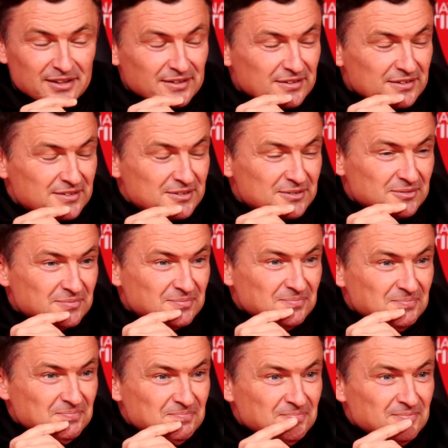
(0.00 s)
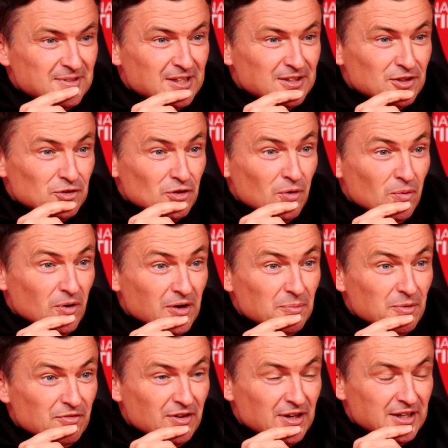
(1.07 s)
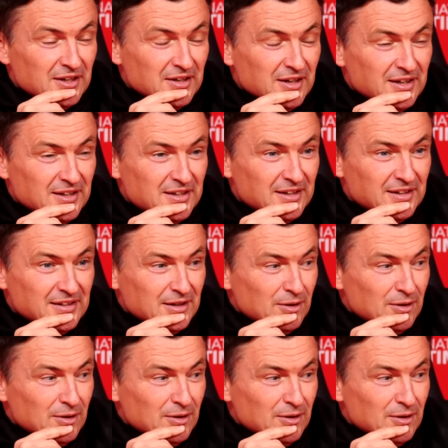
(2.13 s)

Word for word: and and you don't want to be feeling like it.